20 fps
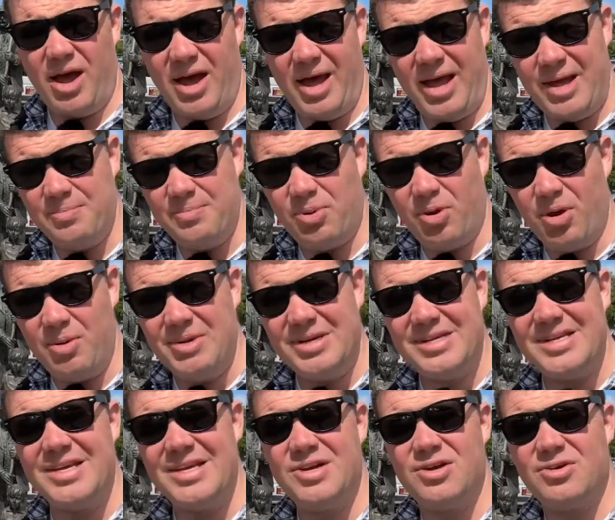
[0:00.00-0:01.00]
employment
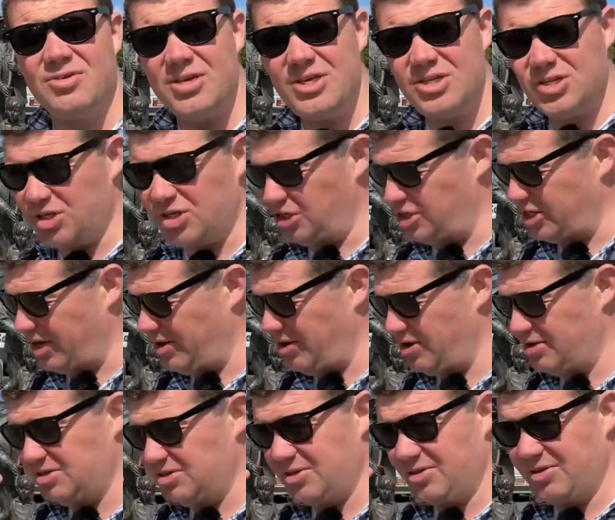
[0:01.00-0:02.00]
increased in Jarrow.
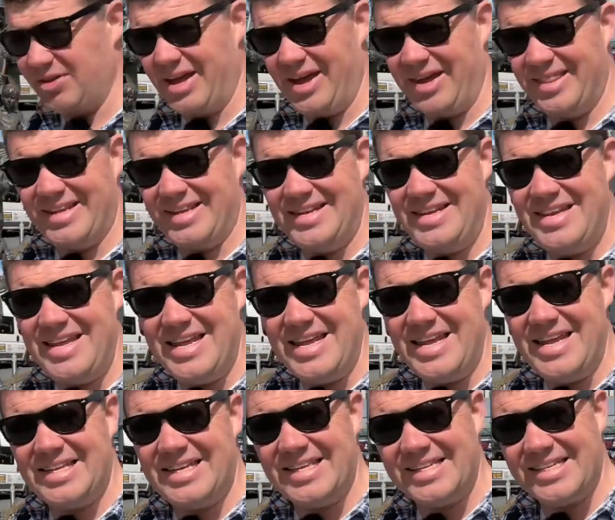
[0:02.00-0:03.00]
So the
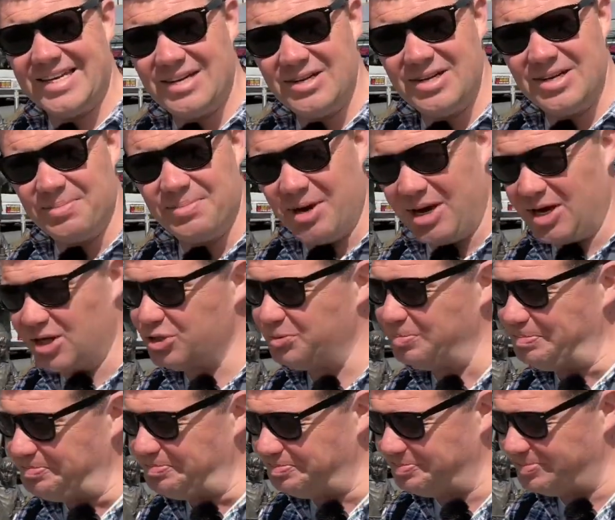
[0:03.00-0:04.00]
need, this hunger march,
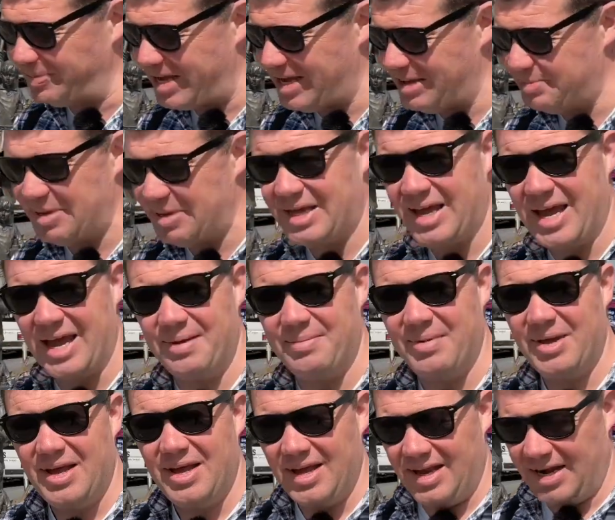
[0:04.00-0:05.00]
maybe became
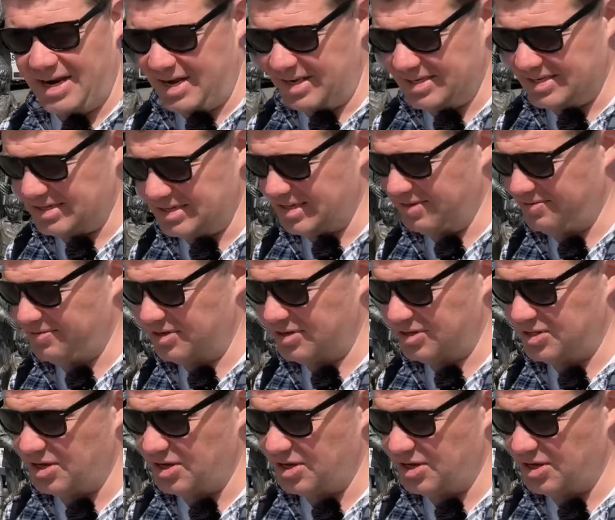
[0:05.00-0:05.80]
less significant.